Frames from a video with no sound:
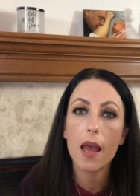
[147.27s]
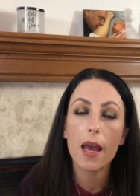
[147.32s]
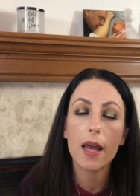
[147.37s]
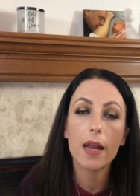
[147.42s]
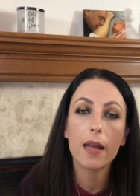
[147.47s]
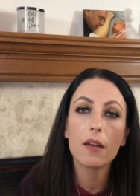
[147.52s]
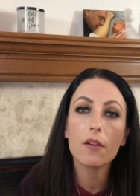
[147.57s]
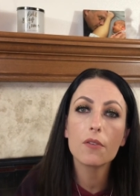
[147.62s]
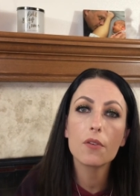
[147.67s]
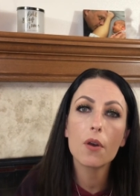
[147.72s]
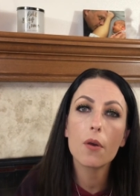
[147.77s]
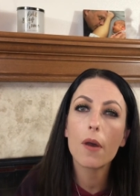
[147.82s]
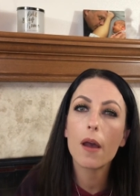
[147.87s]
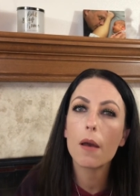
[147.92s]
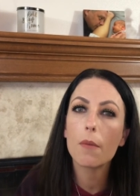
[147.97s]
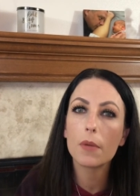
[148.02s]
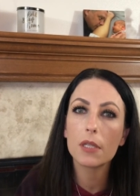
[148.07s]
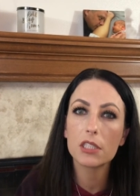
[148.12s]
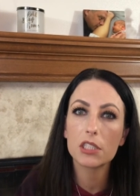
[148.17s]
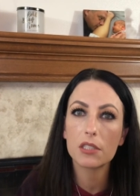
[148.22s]
And I don't know
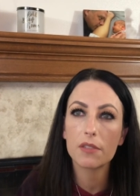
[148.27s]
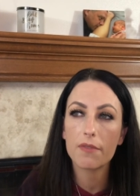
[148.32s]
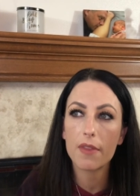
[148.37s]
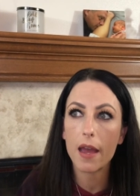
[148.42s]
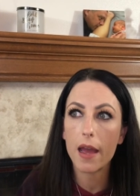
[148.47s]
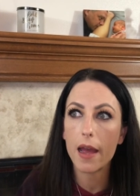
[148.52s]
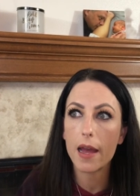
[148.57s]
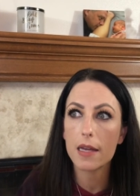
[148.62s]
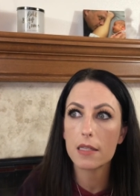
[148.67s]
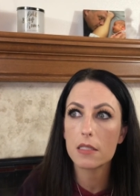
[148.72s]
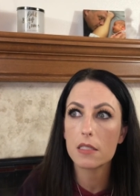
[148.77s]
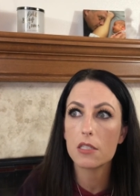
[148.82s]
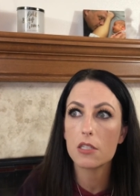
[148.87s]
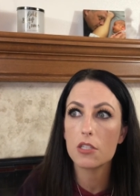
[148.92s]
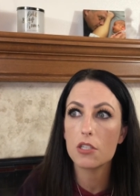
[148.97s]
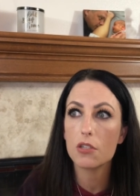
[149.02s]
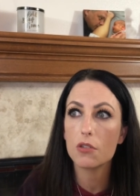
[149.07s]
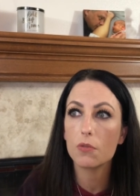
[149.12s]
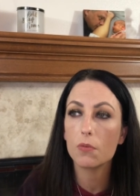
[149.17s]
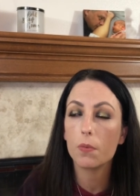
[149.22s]
how much of that has to
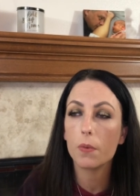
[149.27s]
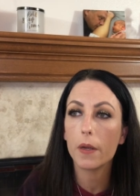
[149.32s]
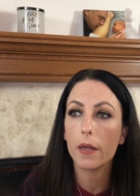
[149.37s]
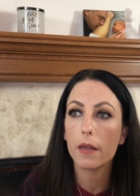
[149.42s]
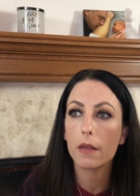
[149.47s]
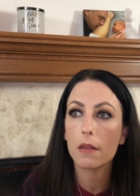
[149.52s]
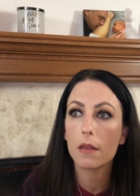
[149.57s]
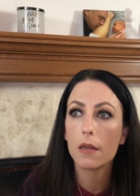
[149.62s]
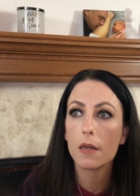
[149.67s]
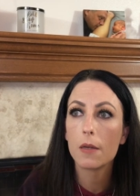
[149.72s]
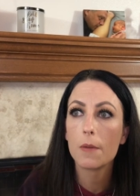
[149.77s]
do with